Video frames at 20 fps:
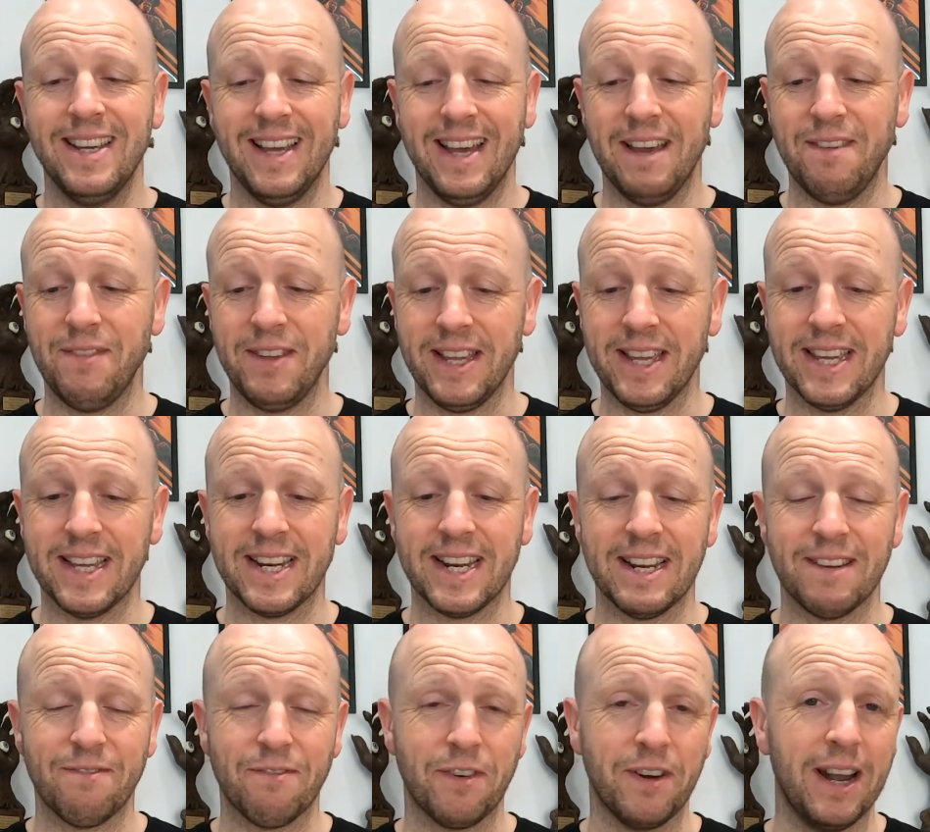If you can get
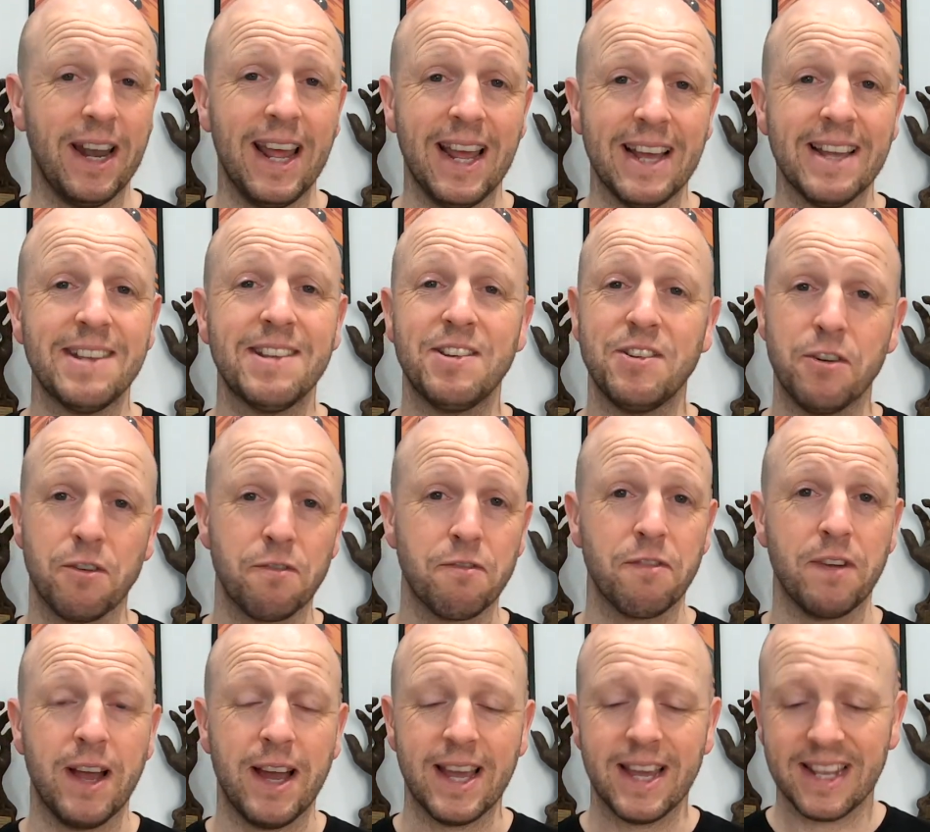it for less, you're
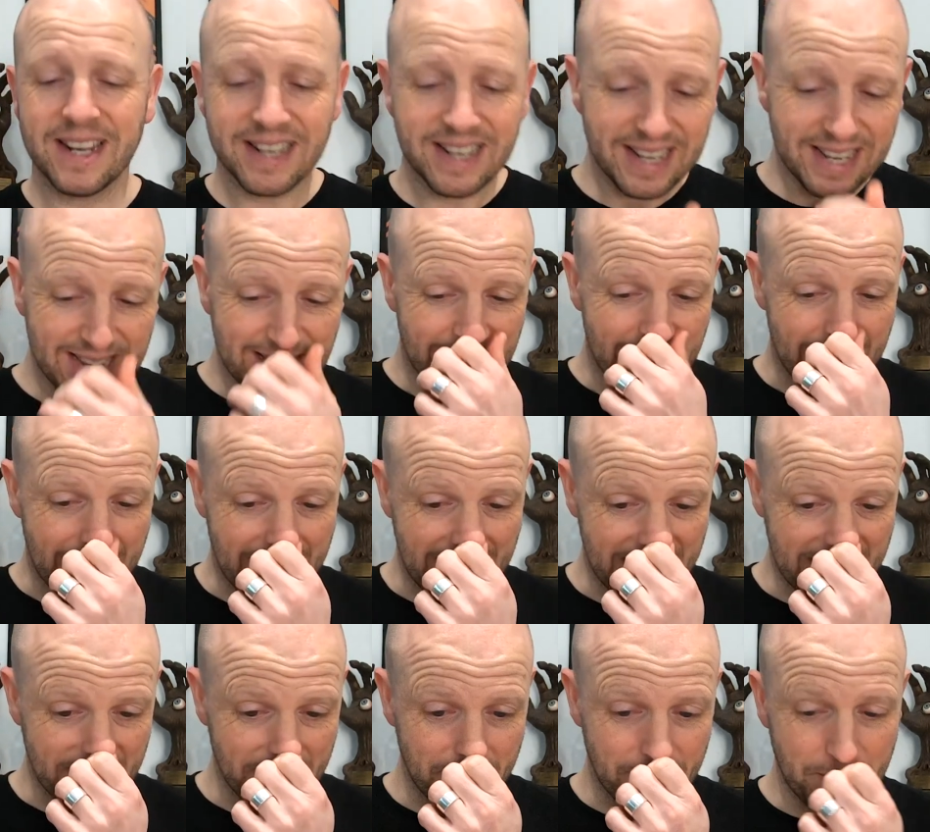flying.
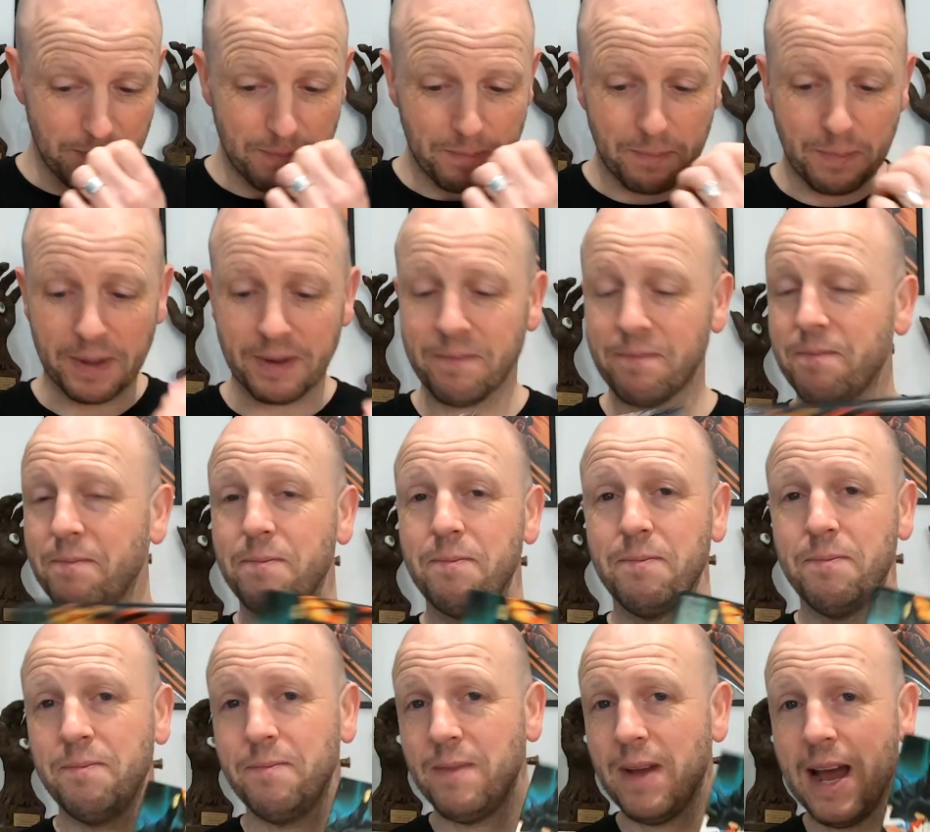But
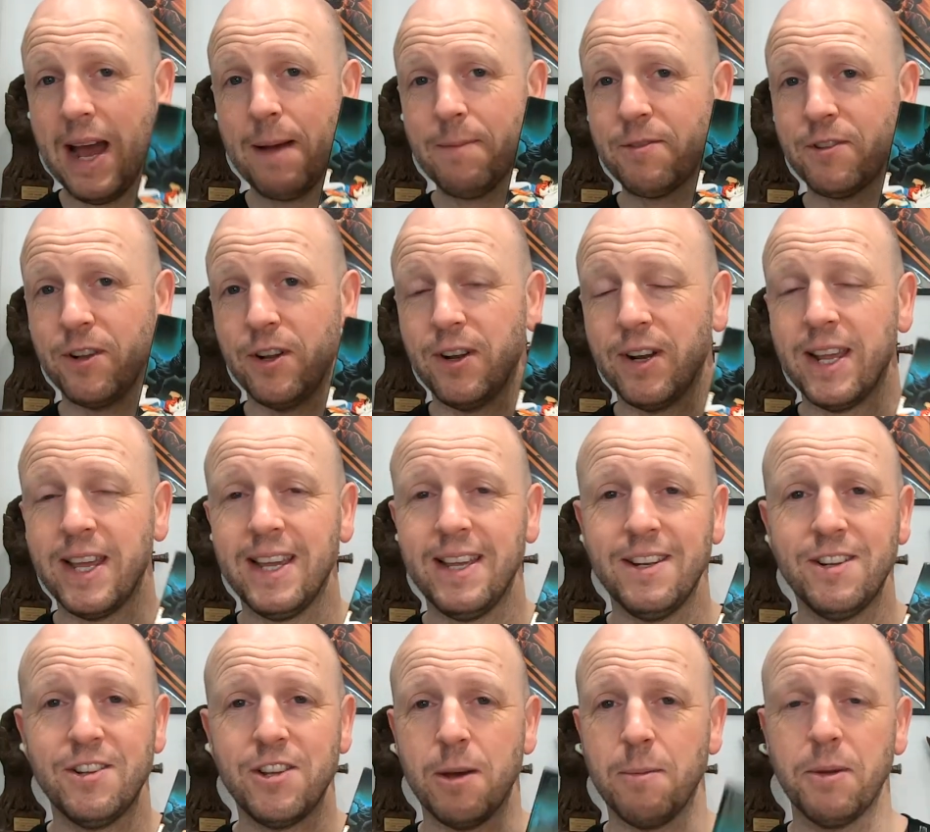
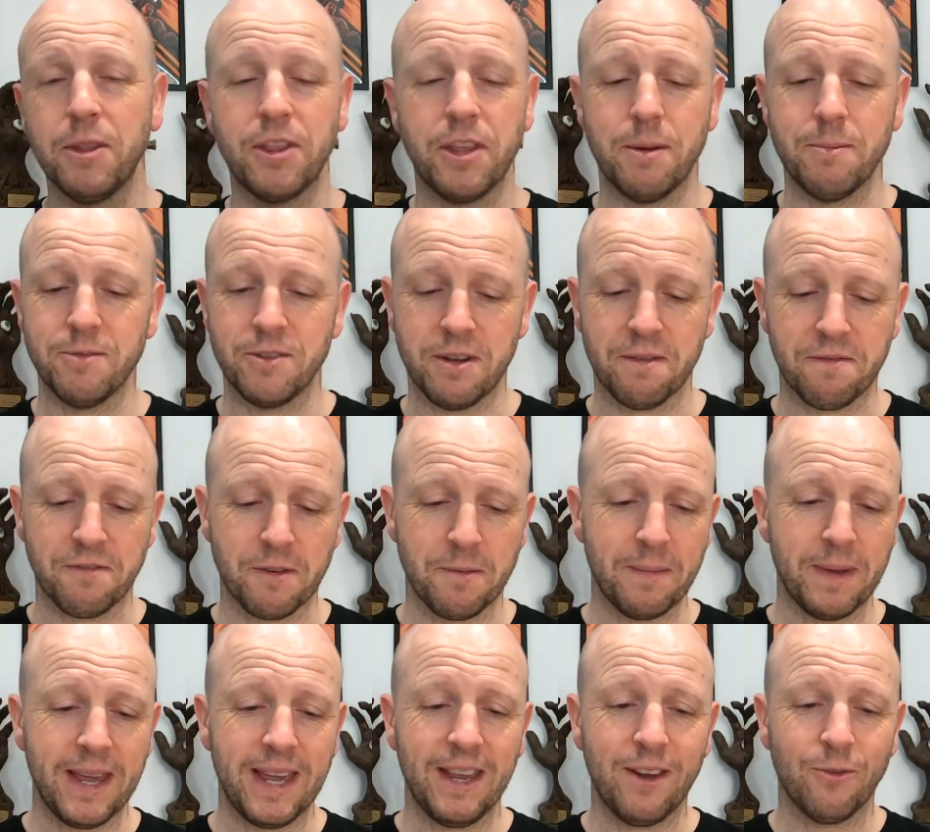absolutely, double thumbs up for
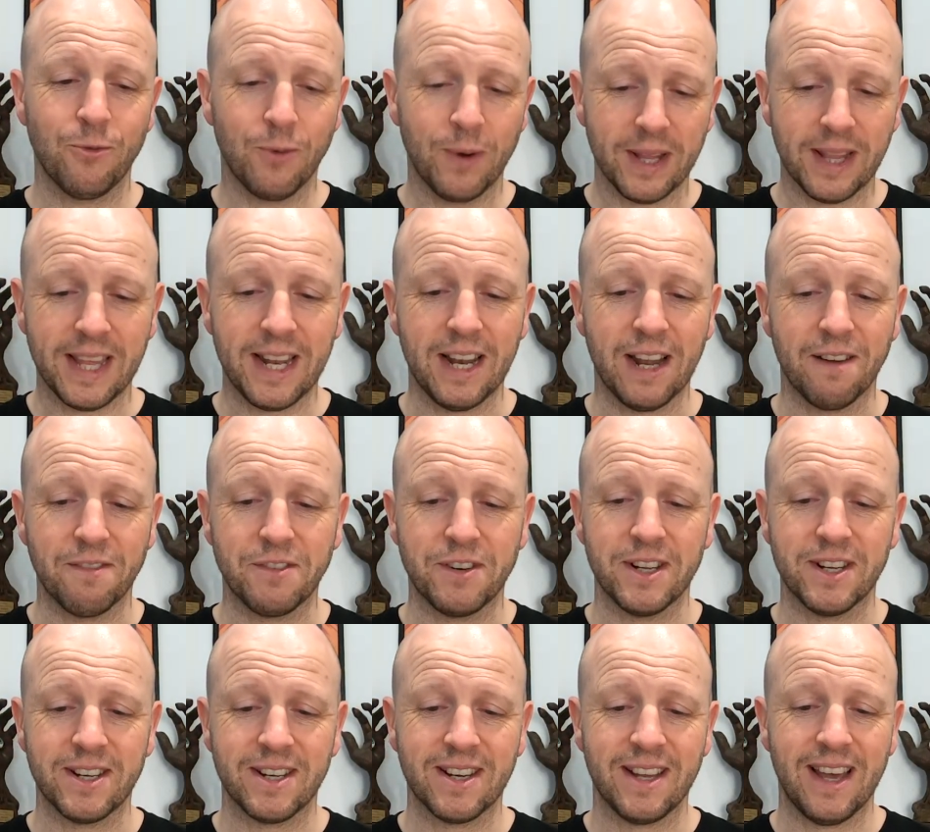me. Really loved
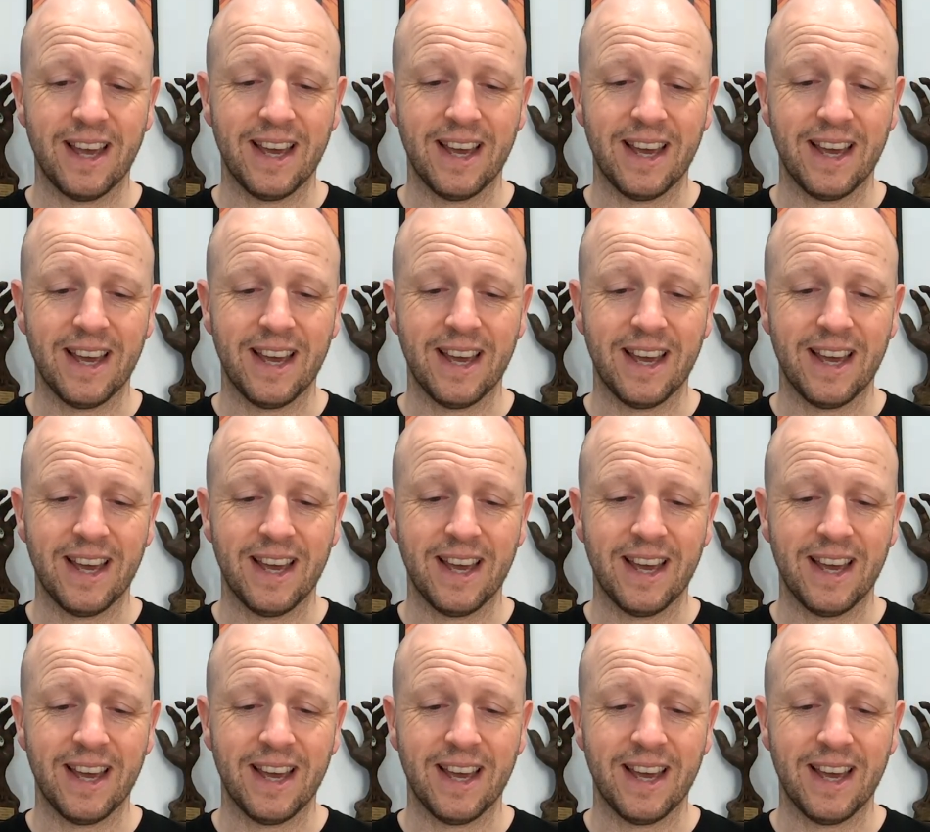it.